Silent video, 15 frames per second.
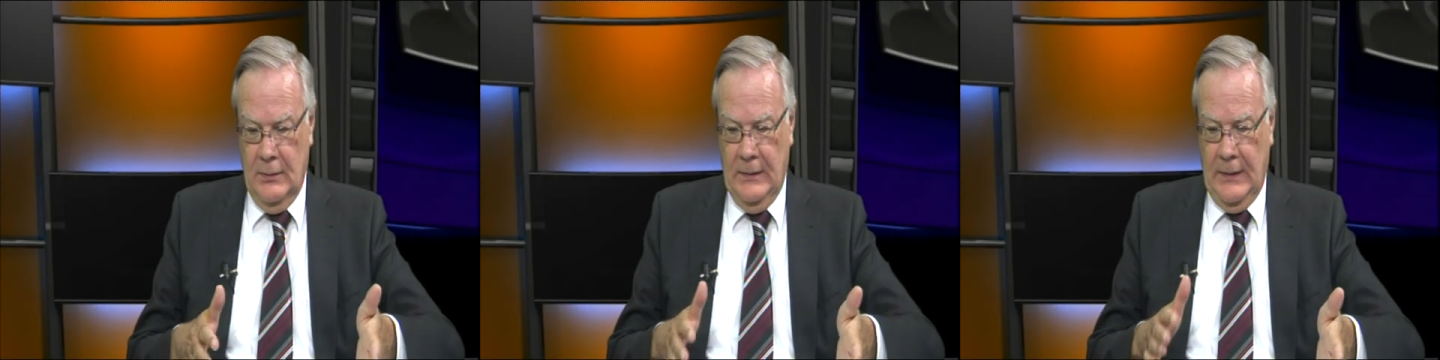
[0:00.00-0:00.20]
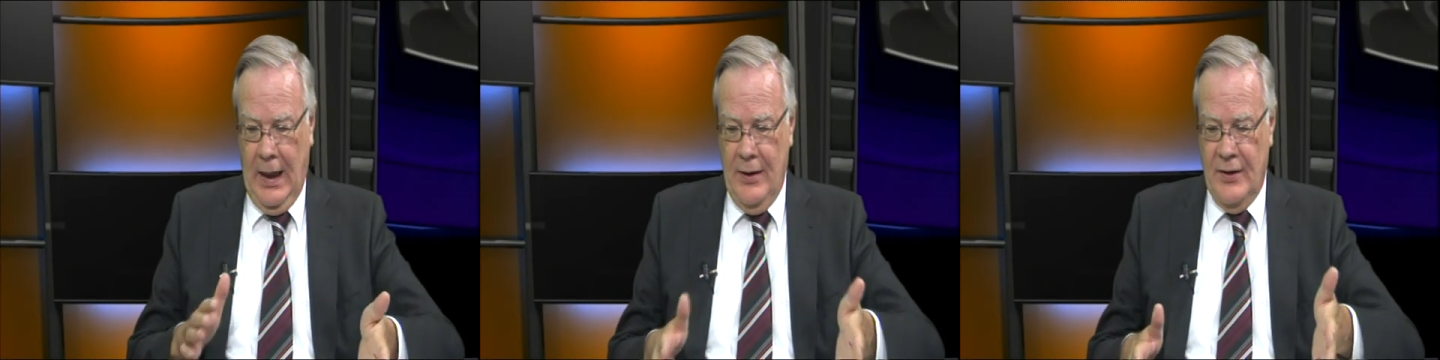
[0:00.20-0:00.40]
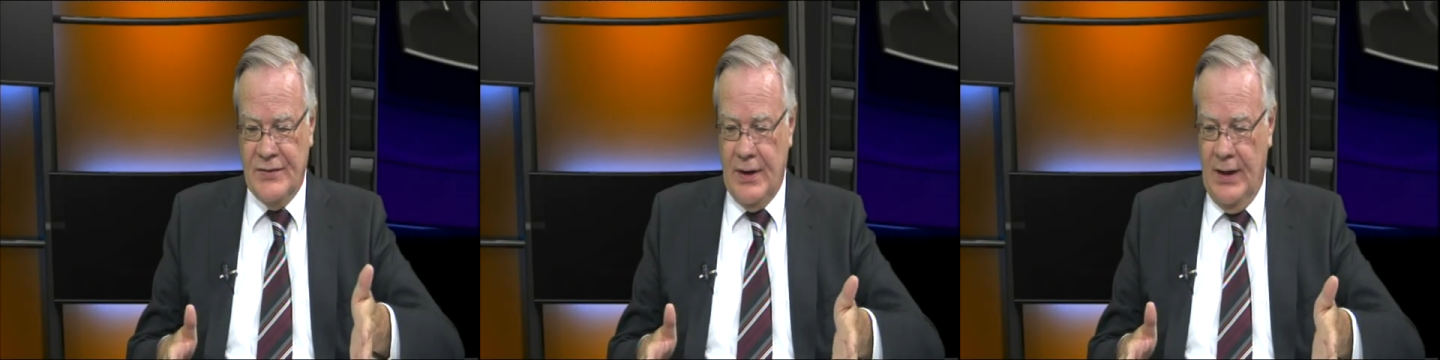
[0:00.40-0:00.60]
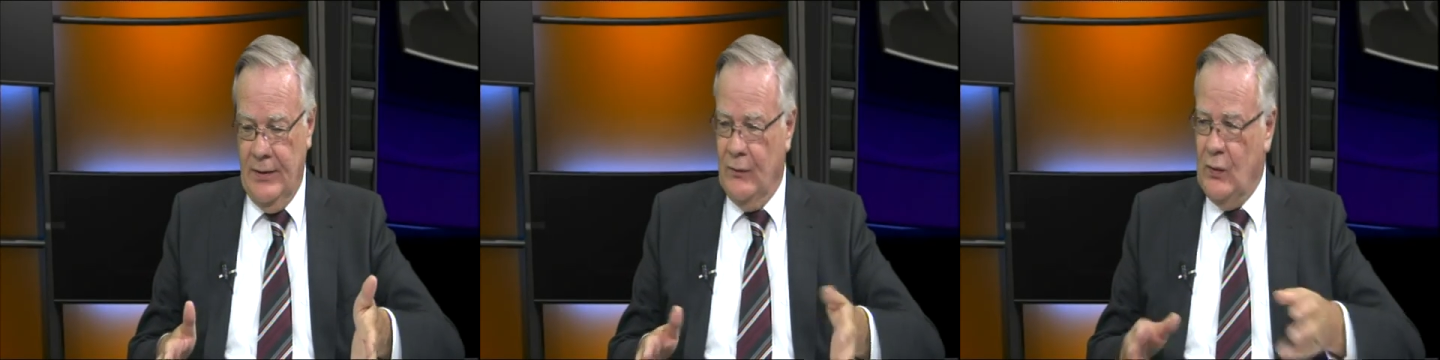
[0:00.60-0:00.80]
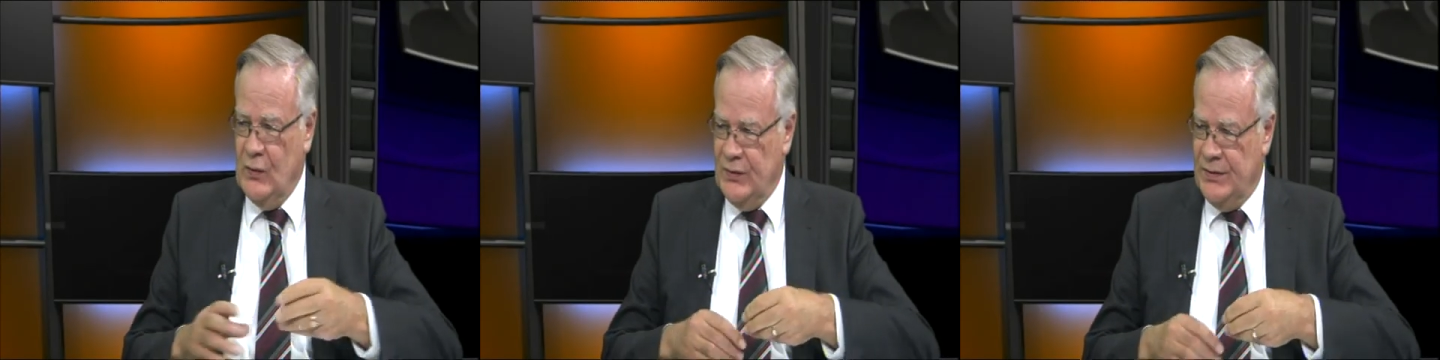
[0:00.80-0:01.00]
Qarase,
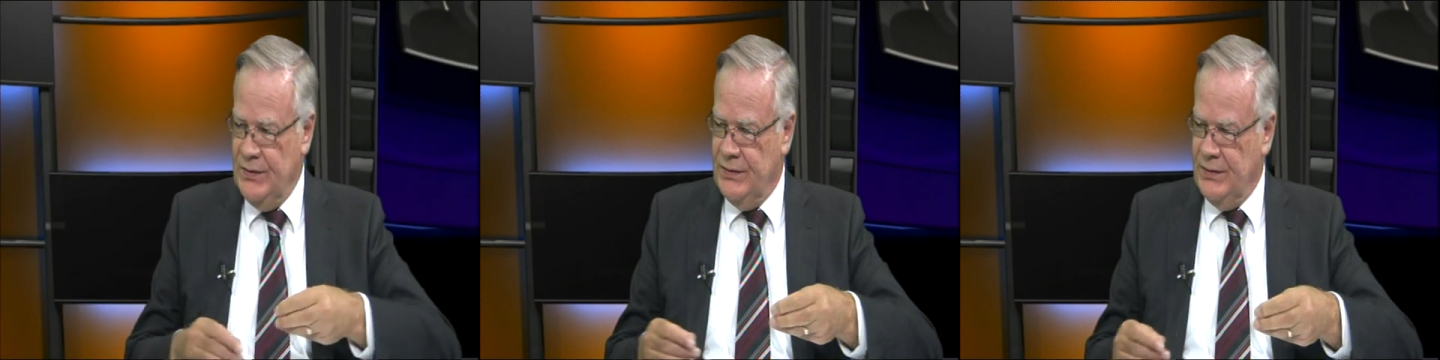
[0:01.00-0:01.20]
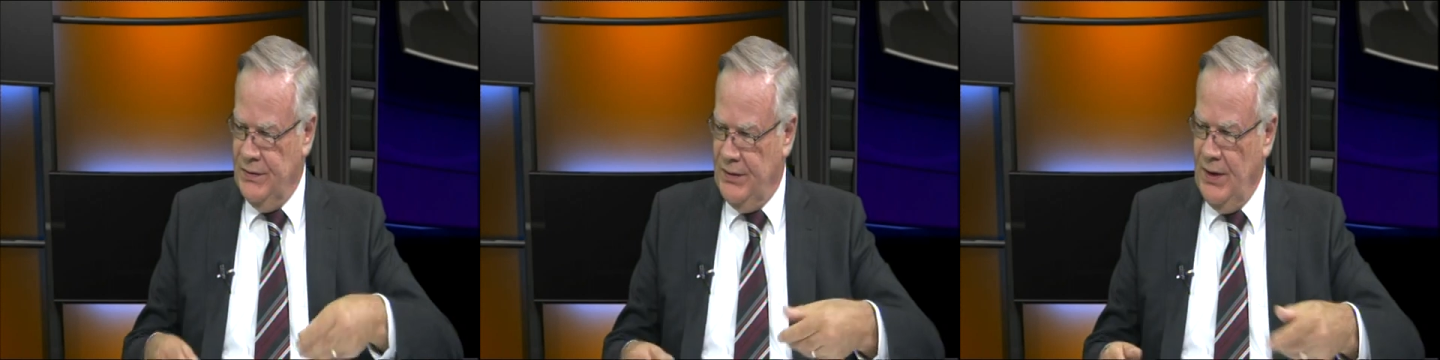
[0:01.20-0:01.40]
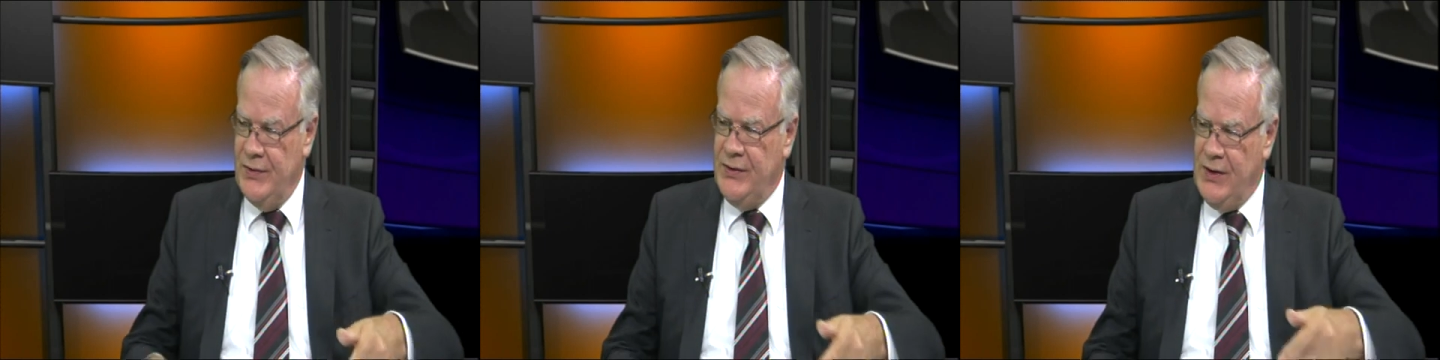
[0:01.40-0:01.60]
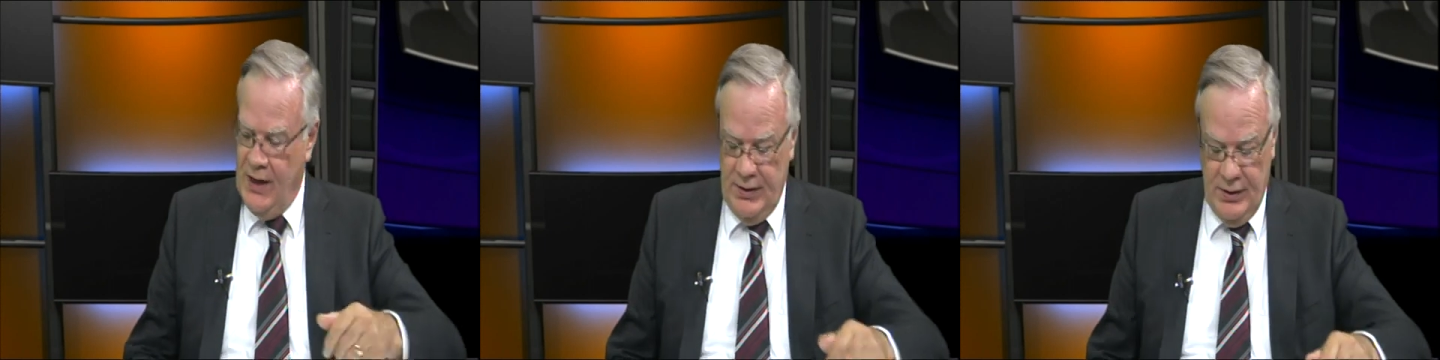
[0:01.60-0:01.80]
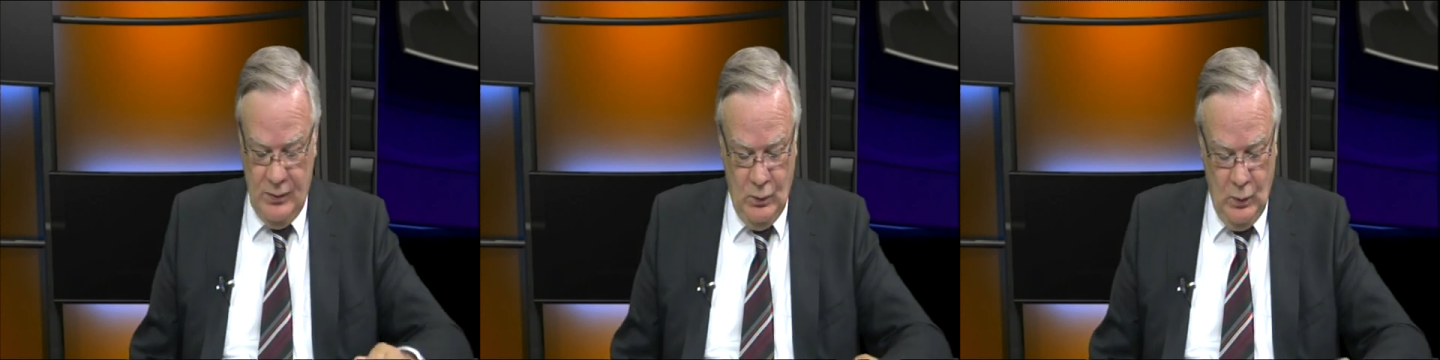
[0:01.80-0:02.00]
of course, is
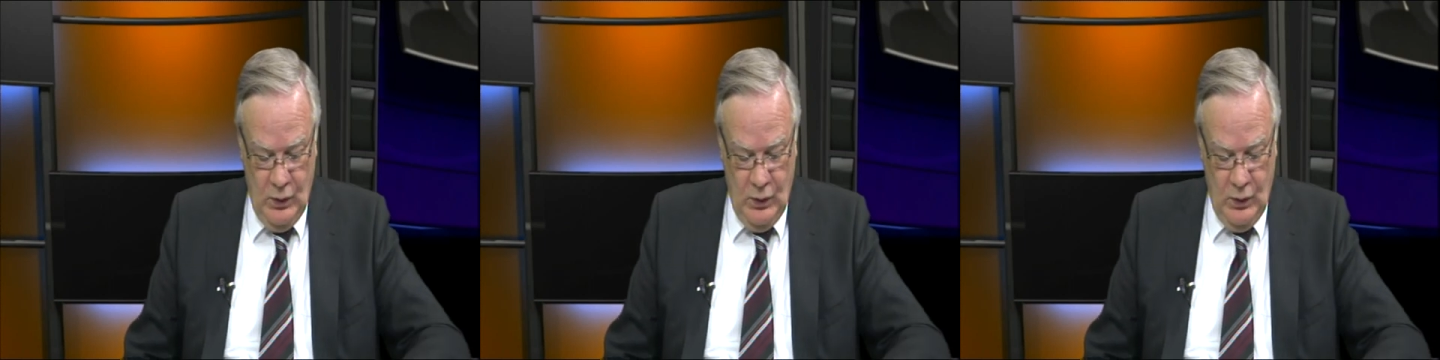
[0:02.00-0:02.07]
associated